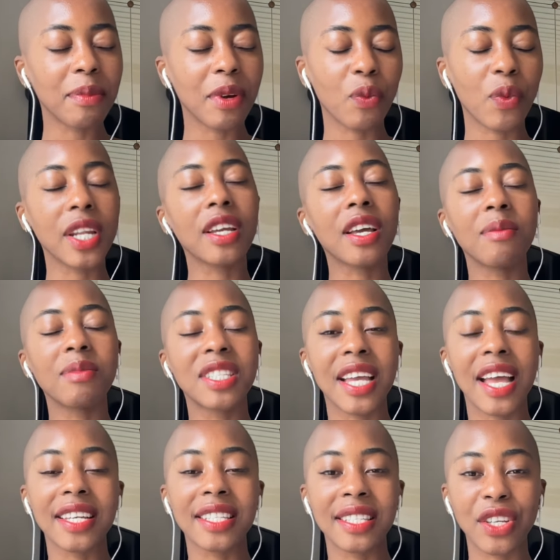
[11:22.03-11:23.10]
But when it comes
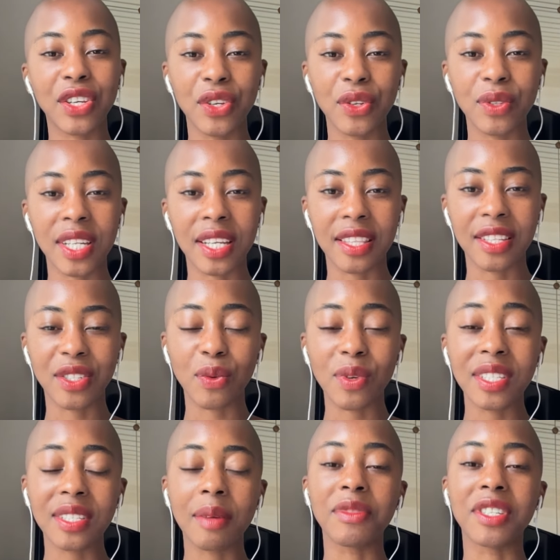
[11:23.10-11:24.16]
to executing, there's
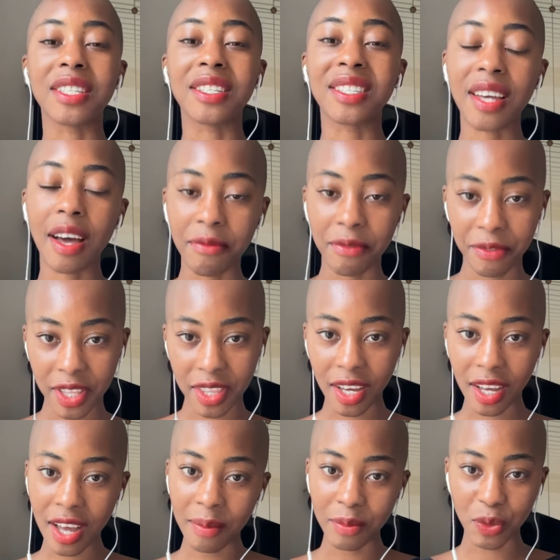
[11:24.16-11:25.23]
always some discomfort
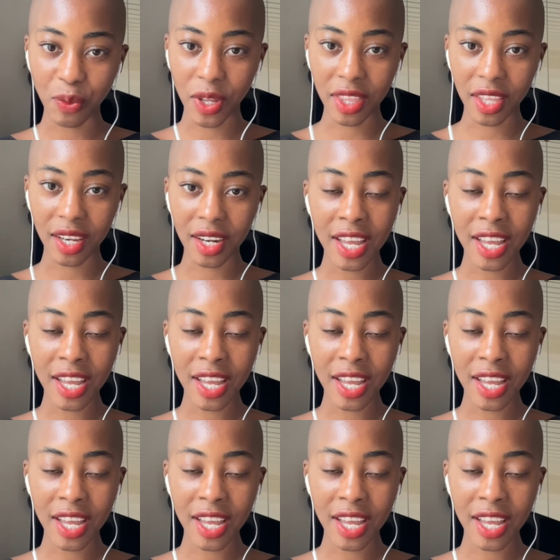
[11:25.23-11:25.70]
that comes with it.